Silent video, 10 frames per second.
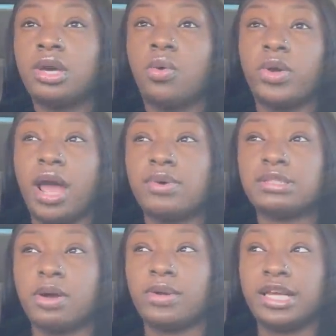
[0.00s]
When I was
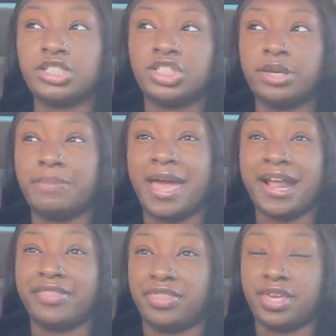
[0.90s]
in my relationship back
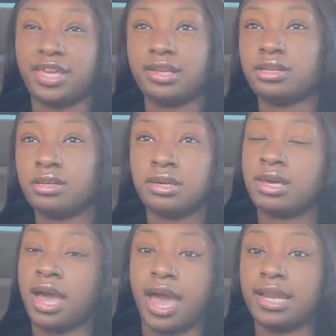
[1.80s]
then,
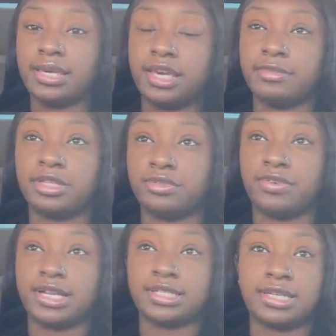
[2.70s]
I didn't get him nothing for
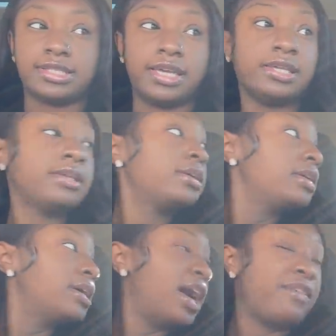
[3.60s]
Valentine's Day.
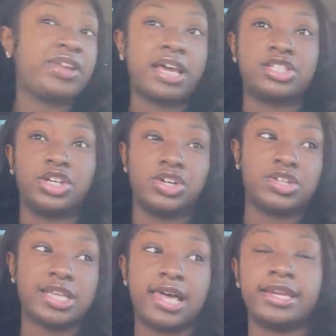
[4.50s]
I feel like it's a
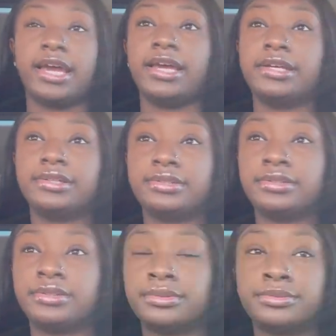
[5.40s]
girl's holiday.
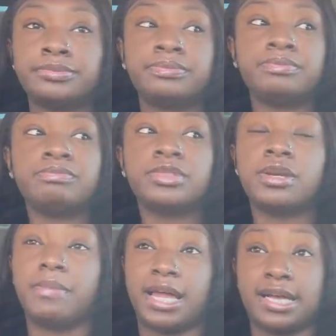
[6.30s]

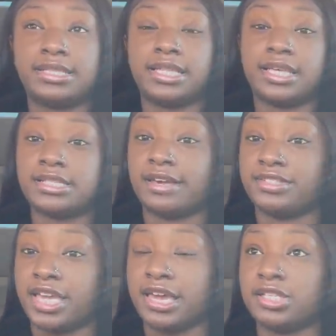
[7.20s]
But like I said, things have
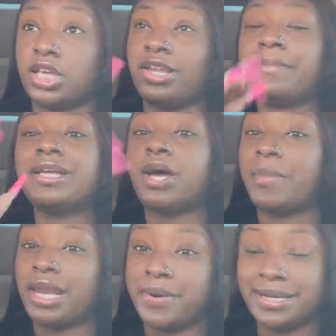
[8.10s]
changed. So let me know
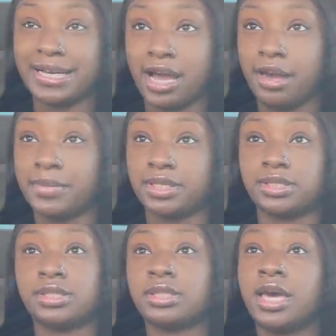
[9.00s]
below in the
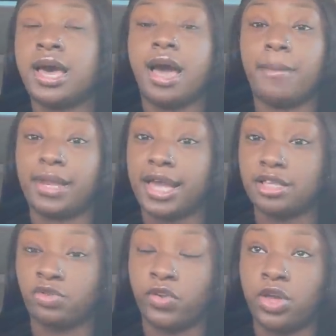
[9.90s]
comments. I'm glad
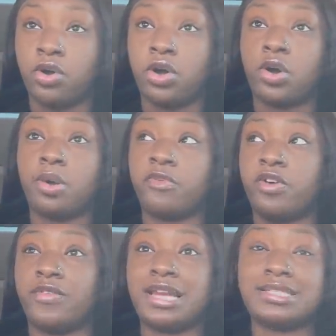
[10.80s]
this video is going to go up
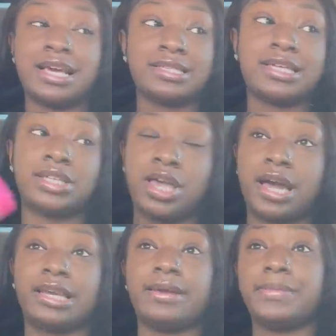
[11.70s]
before Valentine's Day so y'all
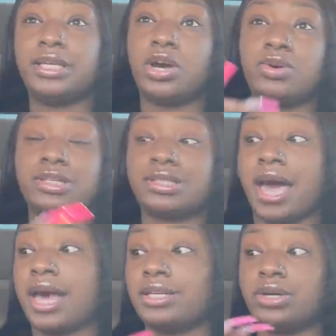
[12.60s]
can let me know because
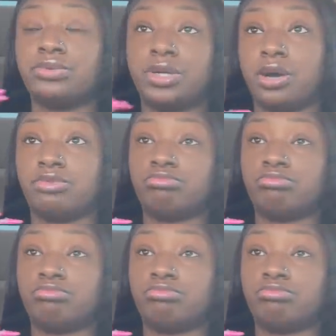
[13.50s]
I don't know.